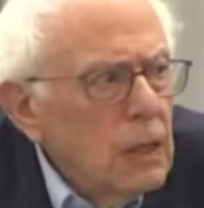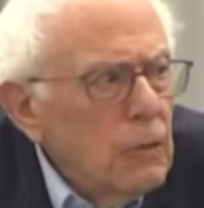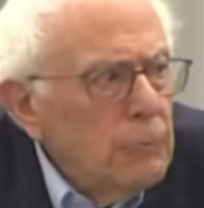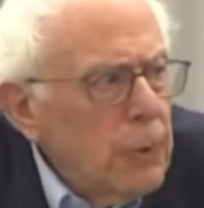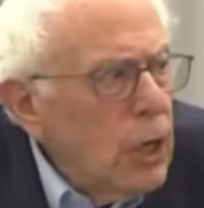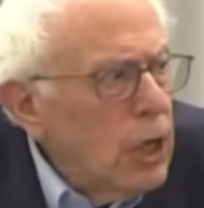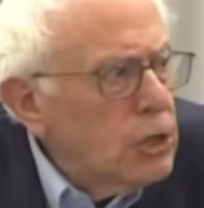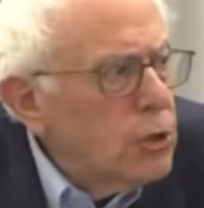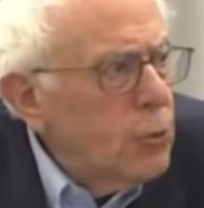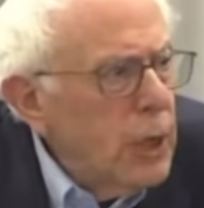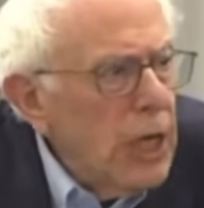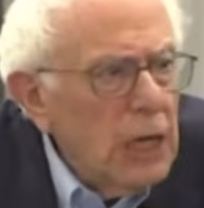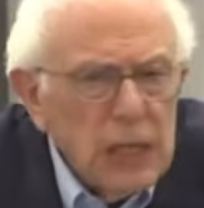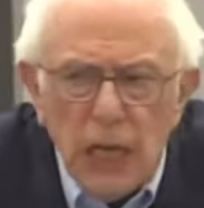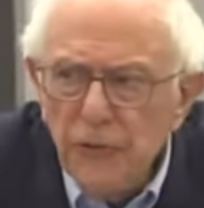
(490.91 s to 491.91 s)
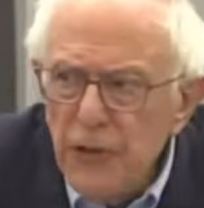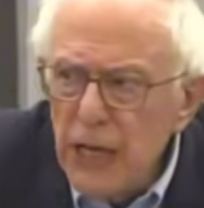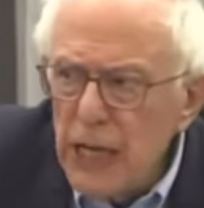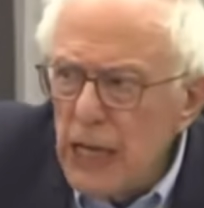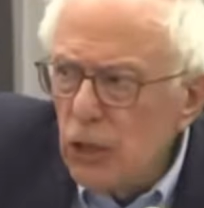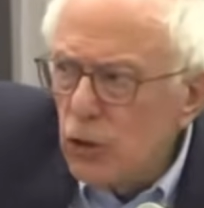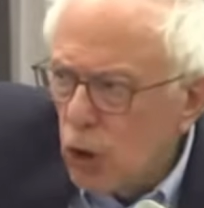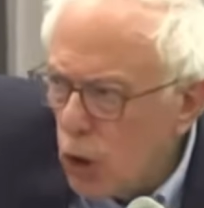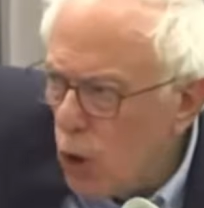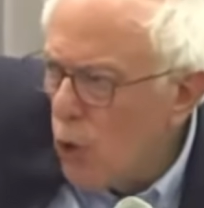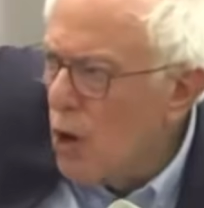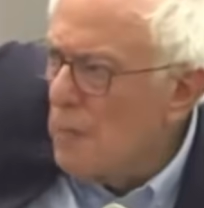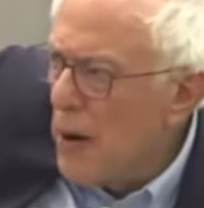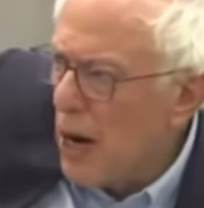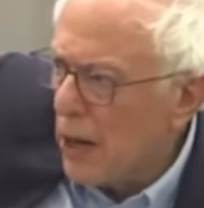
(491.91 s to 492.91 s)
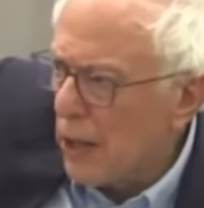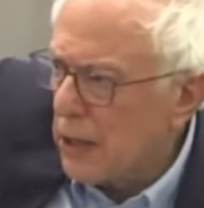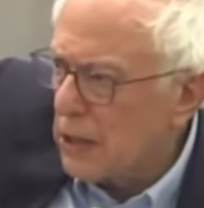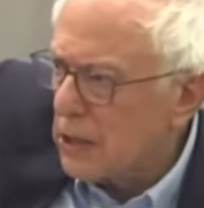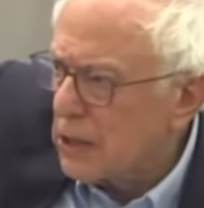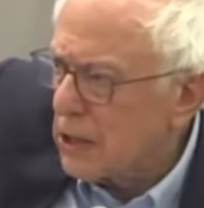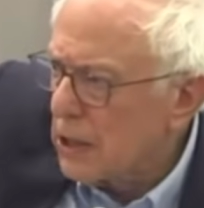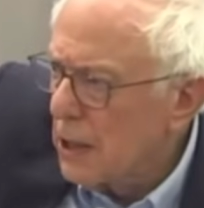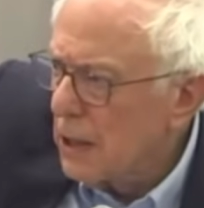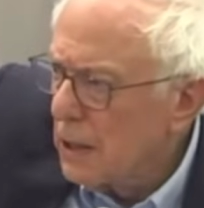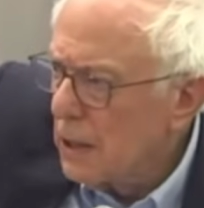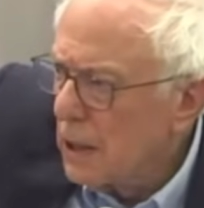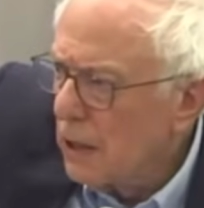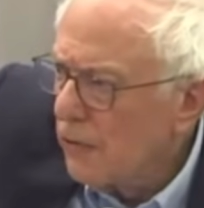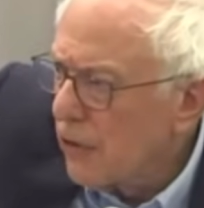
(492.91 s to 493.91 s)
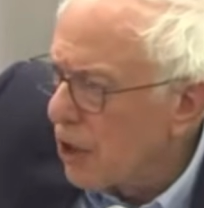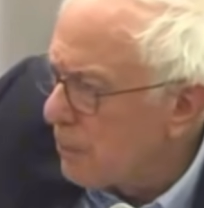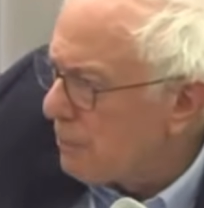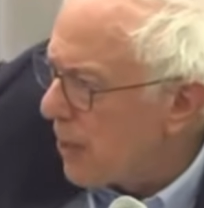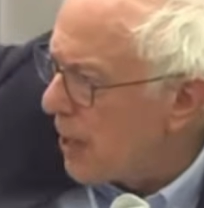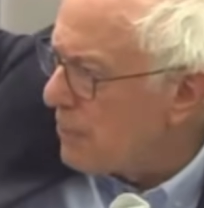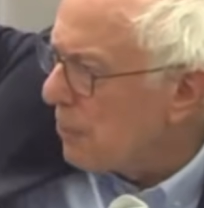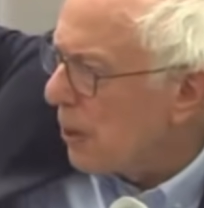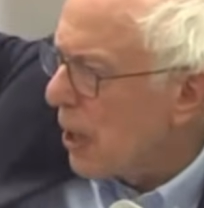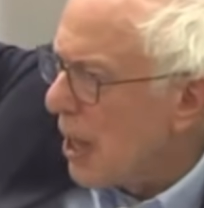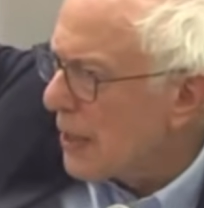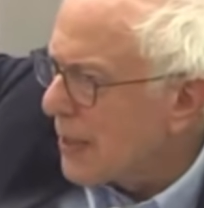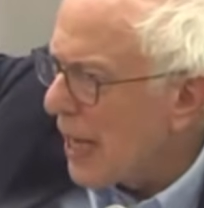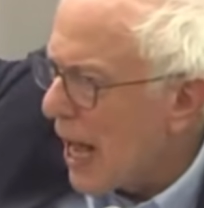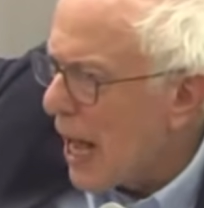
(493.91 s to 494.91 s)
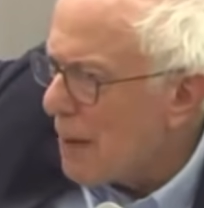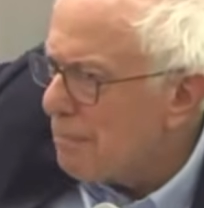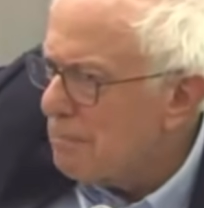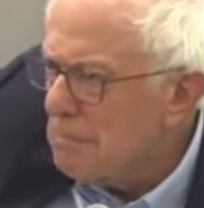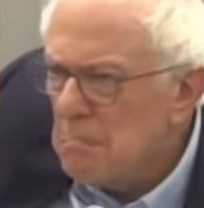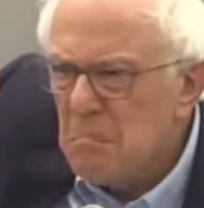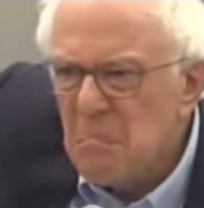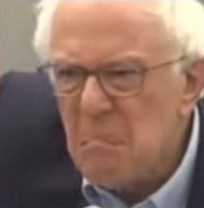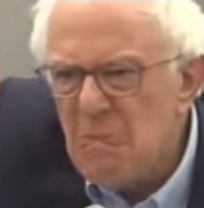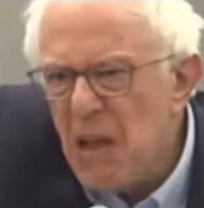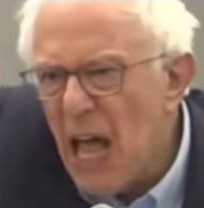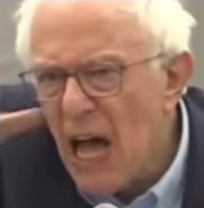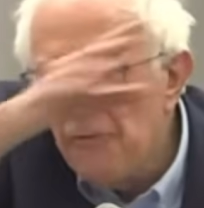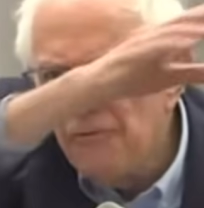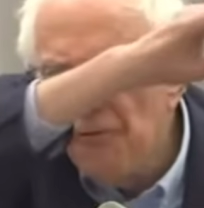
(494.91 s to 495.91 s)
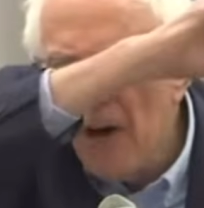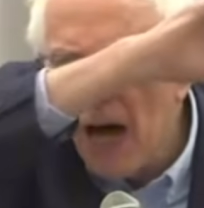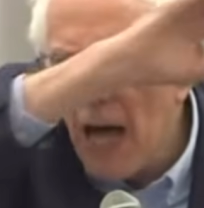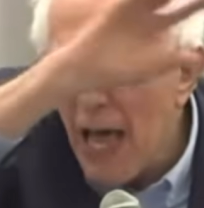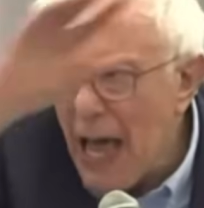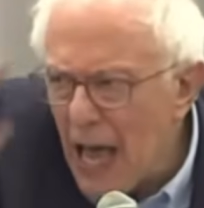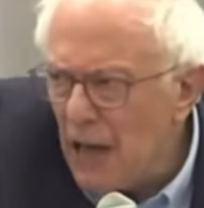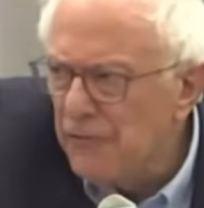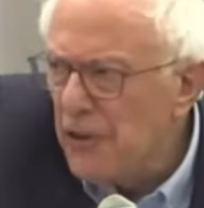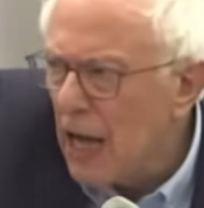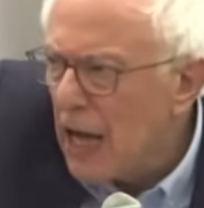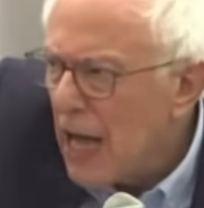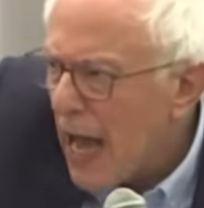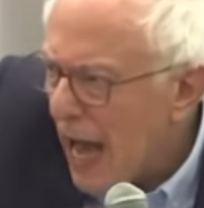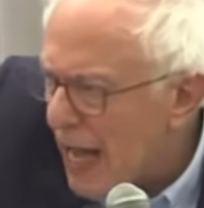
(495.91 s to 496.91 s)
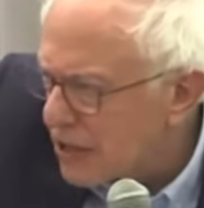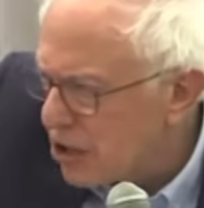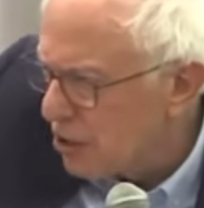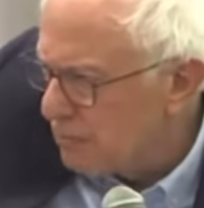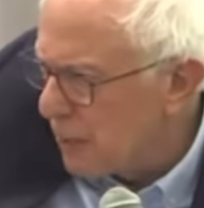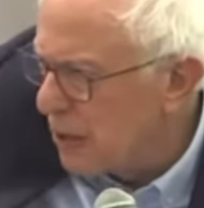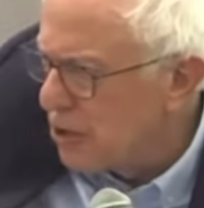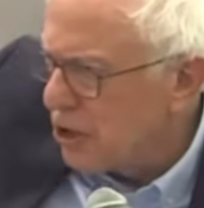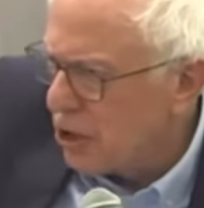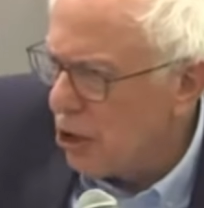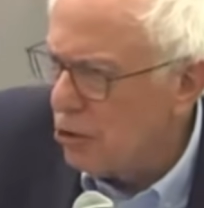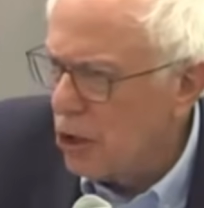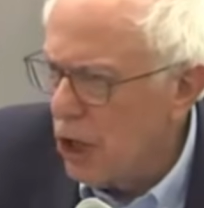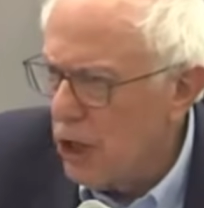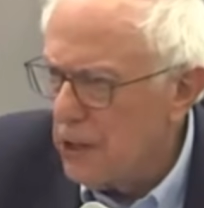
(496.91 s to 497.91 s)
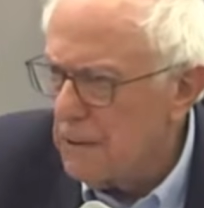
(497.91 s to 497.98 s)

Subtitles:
Because we are living in two Americas. For the people on top, never, ever has it been so good.